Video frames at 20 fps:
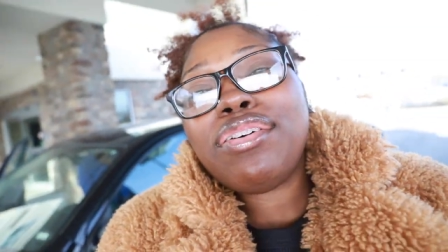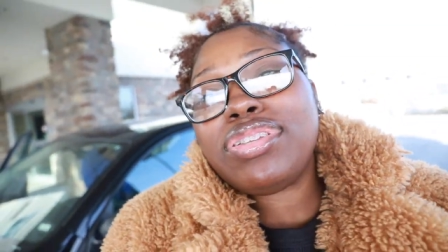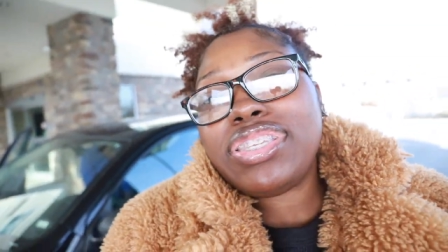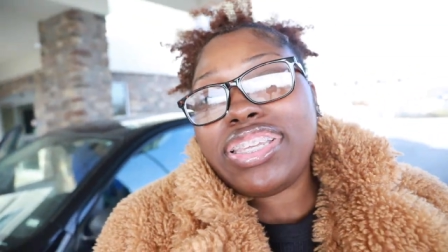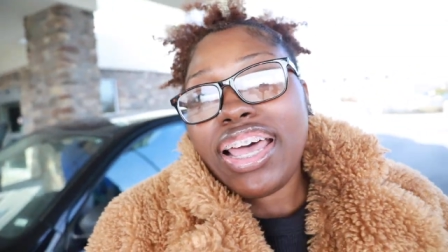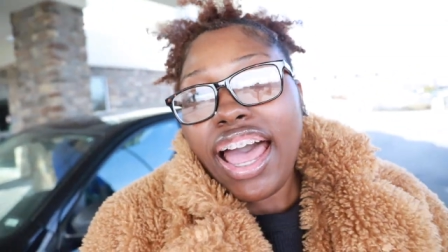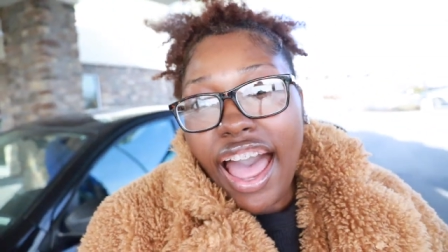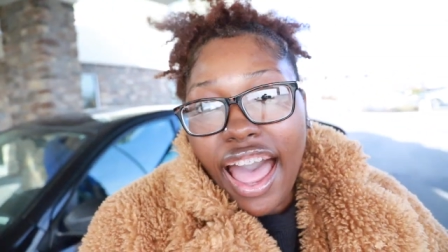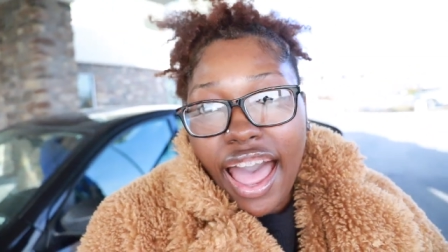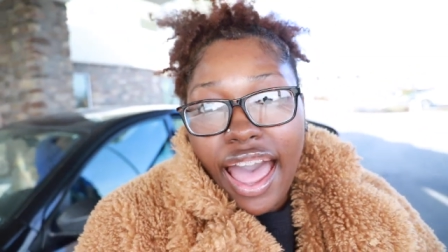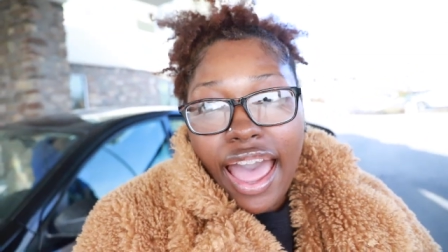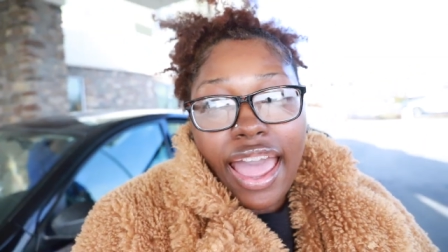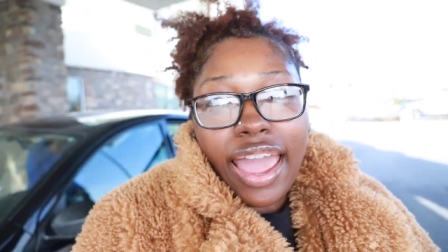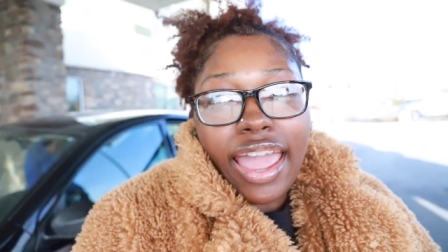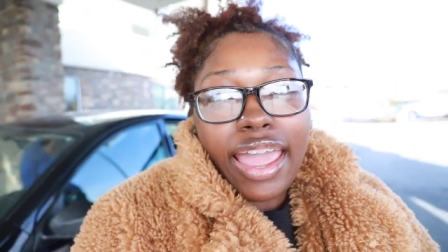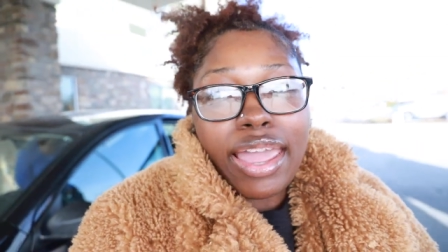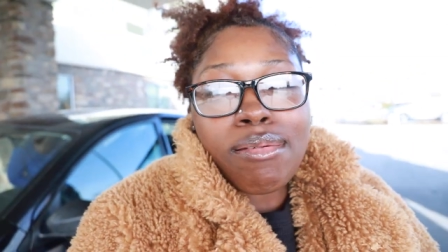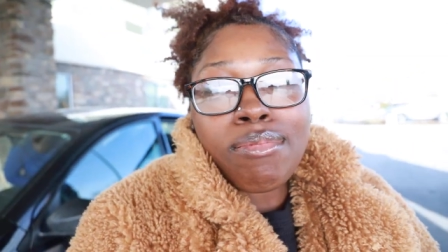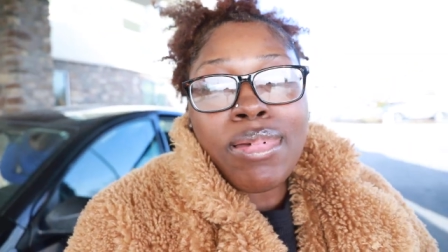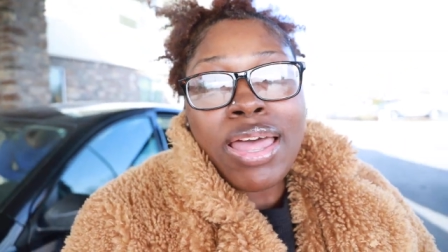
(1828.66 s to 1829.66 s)
no
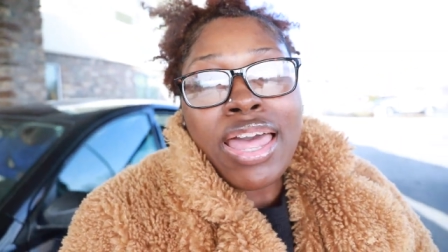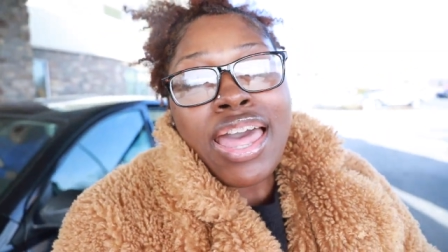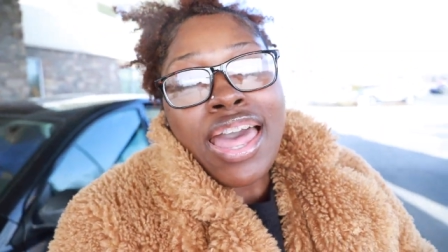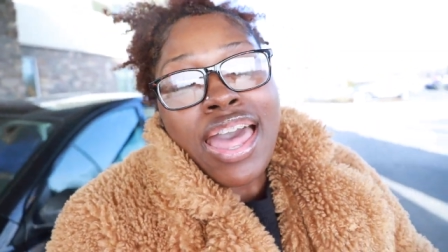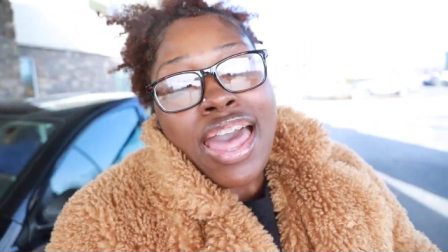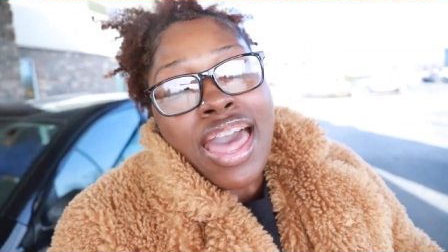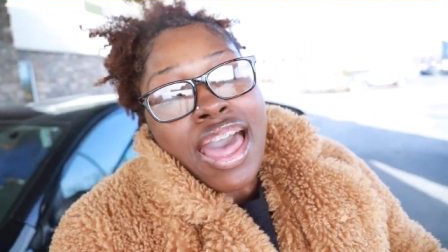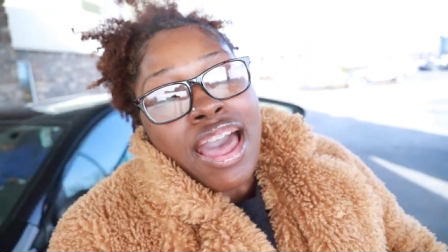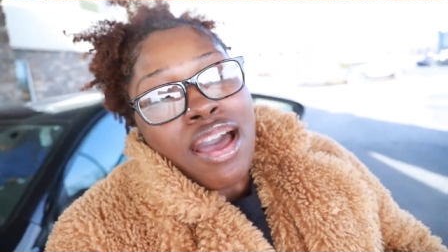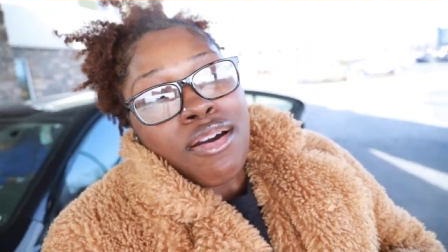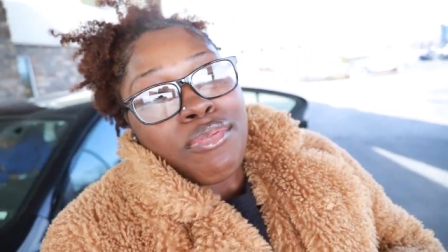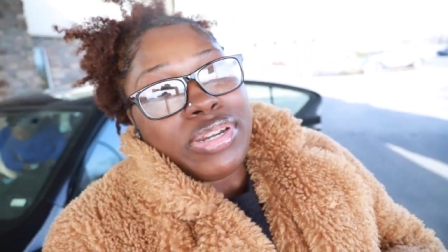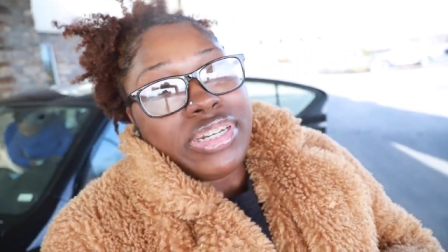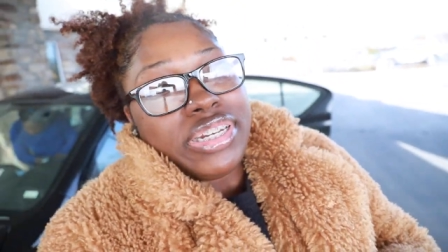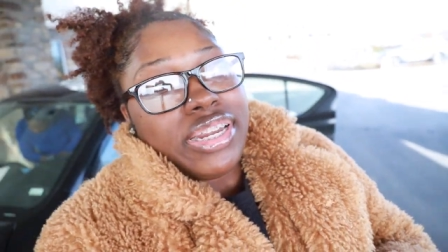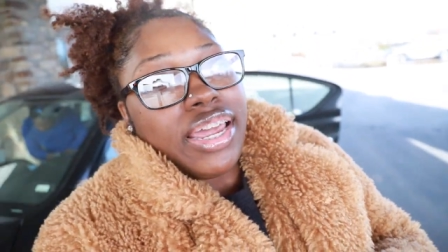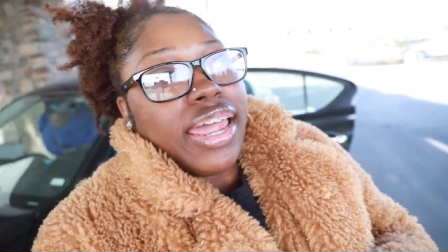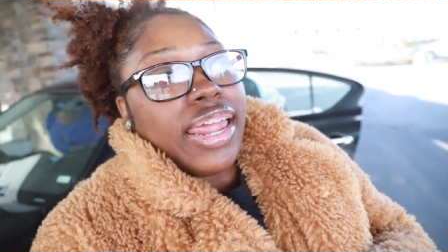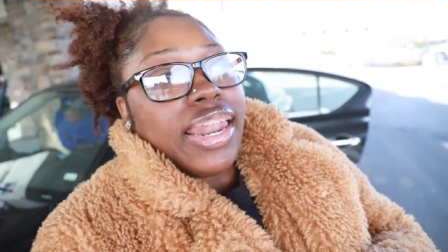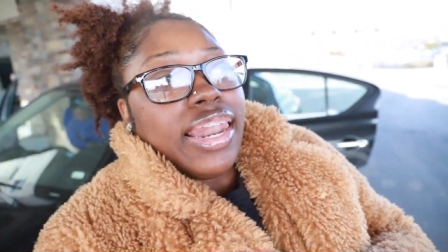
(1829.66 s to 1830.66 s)
time,
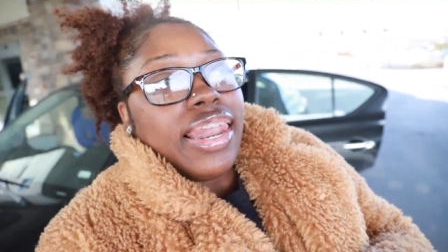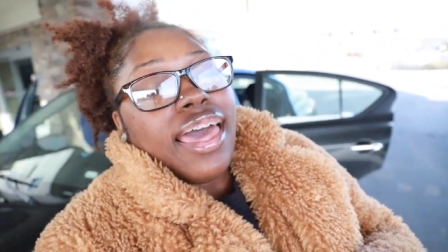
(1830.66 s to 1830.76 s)
which I